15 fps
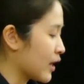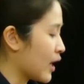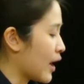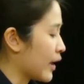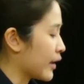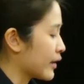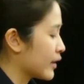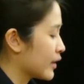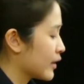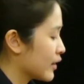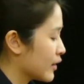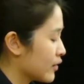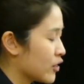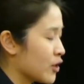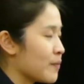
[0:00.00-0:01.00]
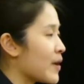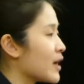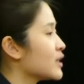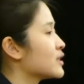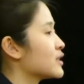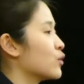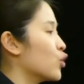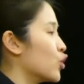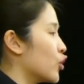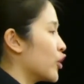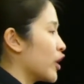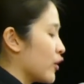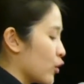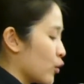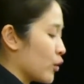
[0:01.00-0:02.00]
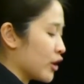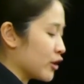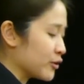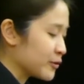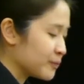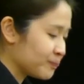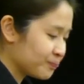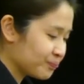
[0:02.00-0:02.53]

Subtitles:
like the best award in the world,